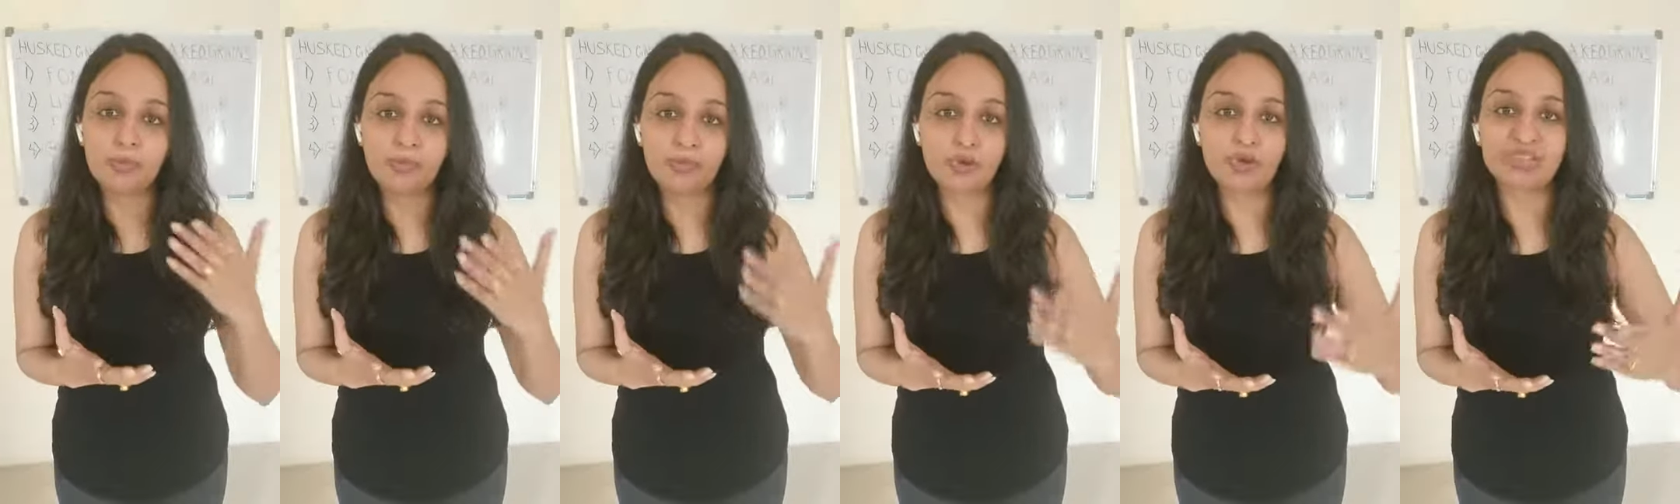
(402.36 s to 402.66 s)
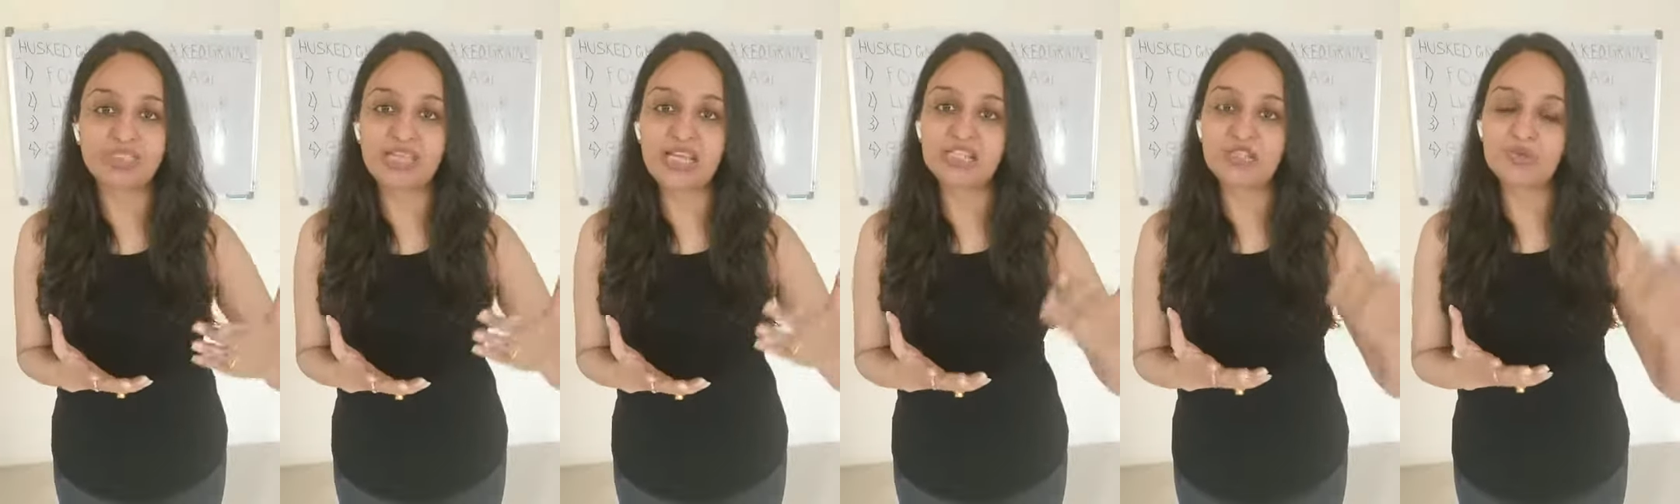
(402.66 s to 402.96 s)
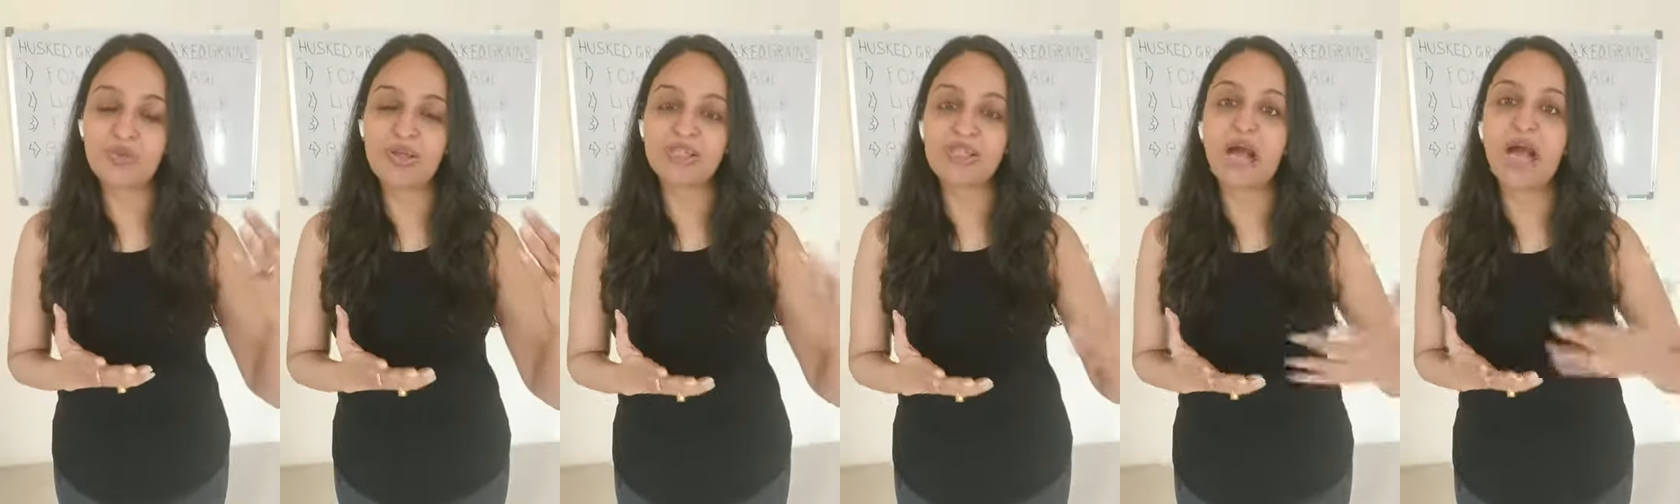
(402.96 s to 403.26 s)

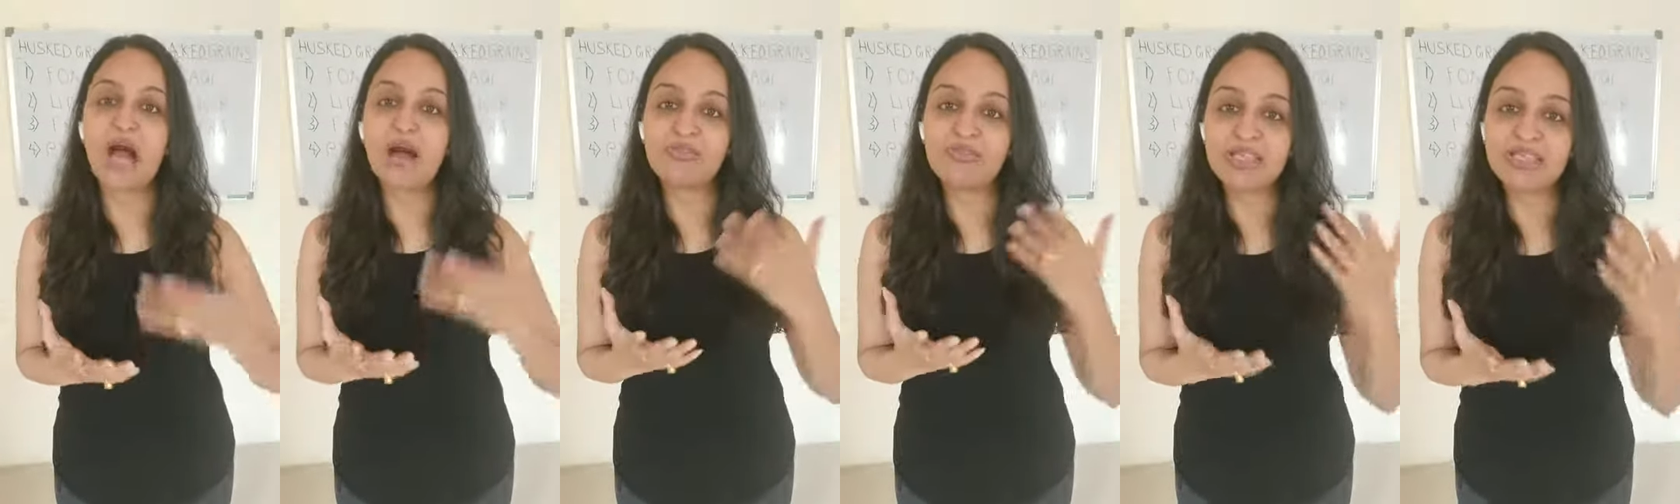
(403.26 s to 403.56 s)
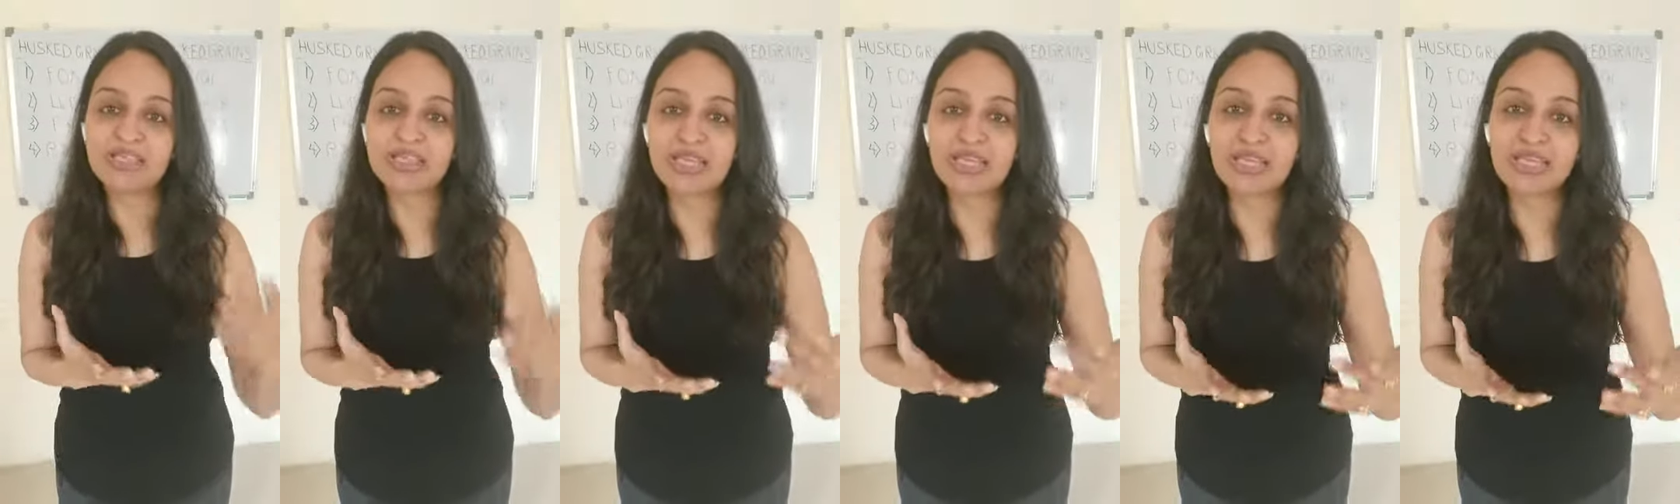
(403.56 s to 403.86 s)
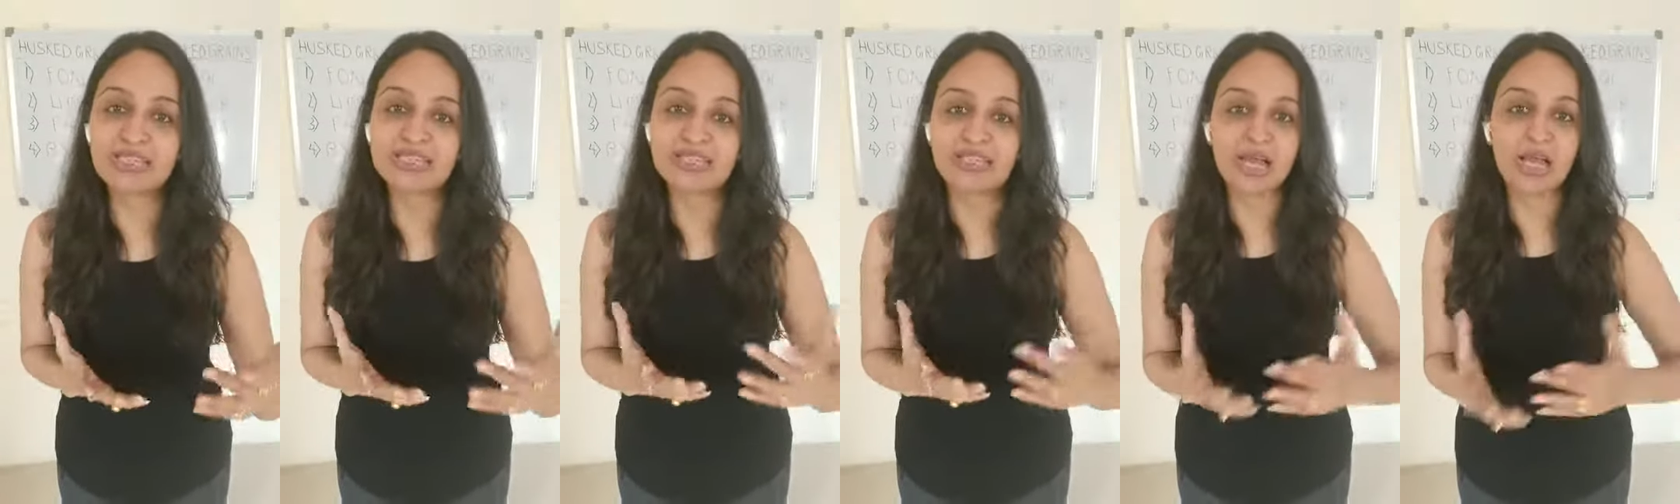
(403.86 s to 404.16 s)
process where the harvesting
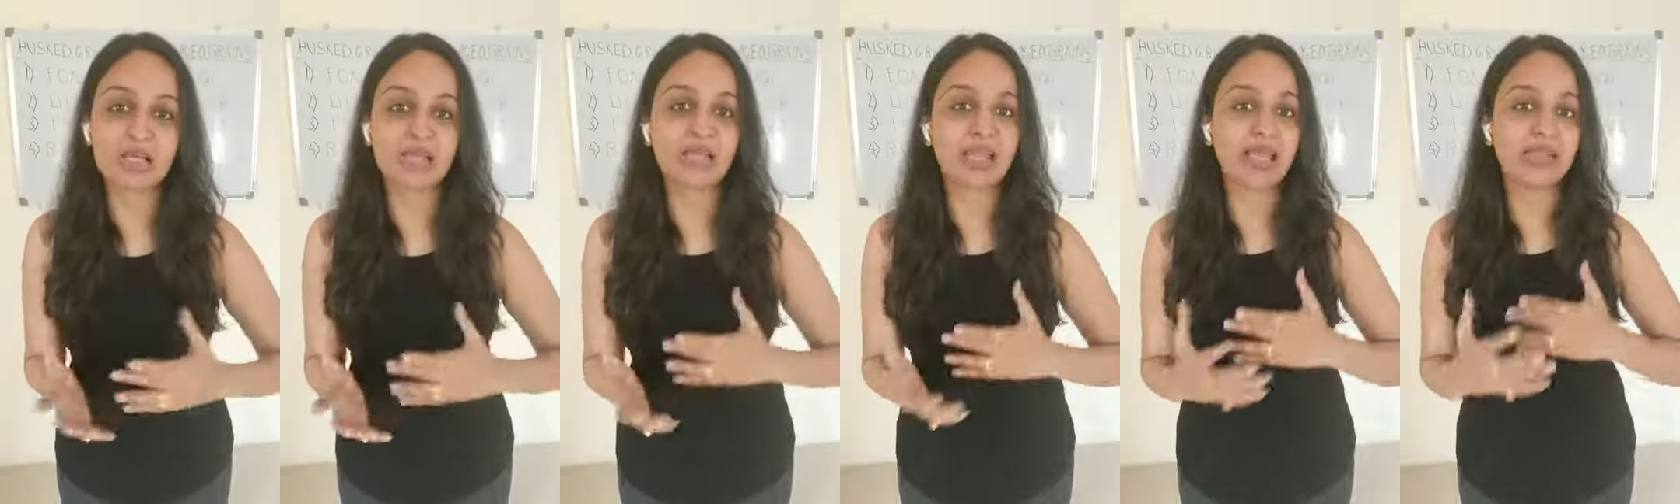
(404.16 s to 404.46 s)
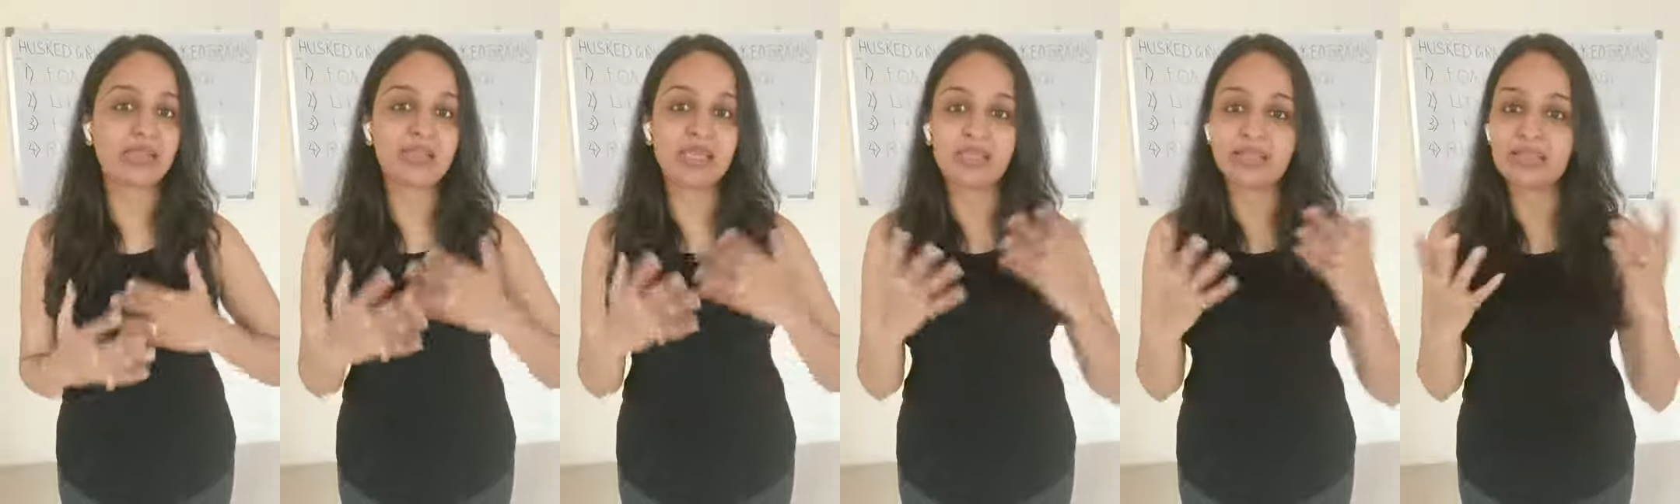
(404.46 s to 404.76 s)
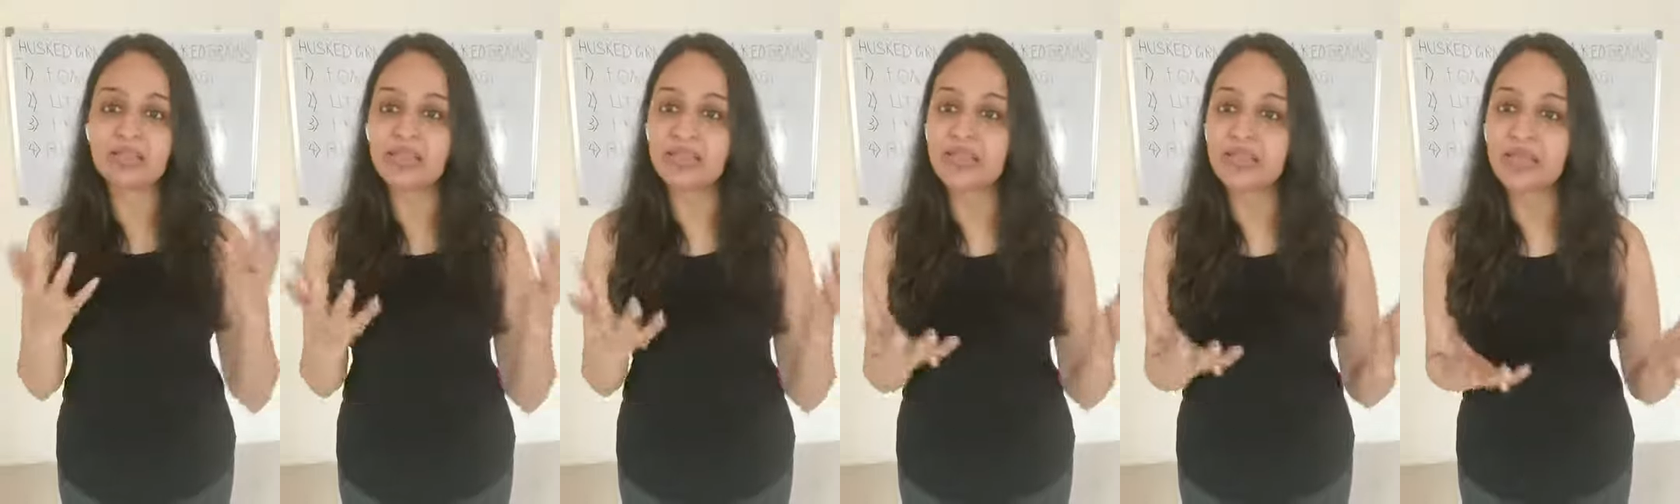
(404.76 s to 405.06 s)
is done and
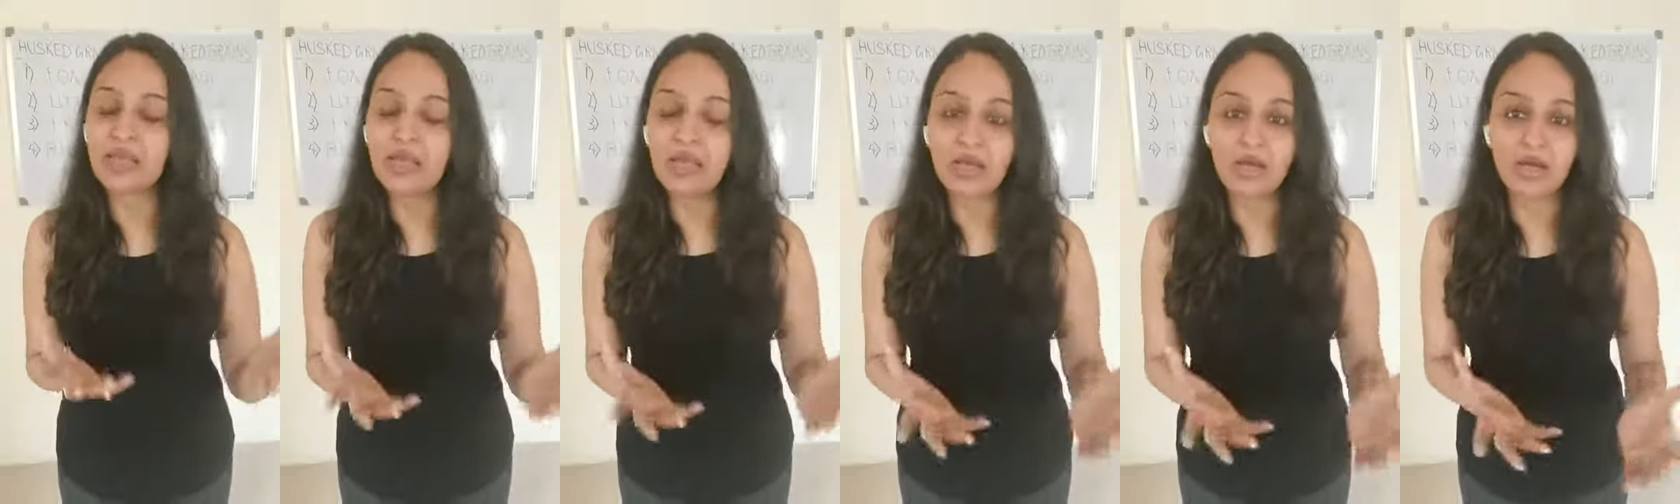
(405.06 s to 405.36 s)
then the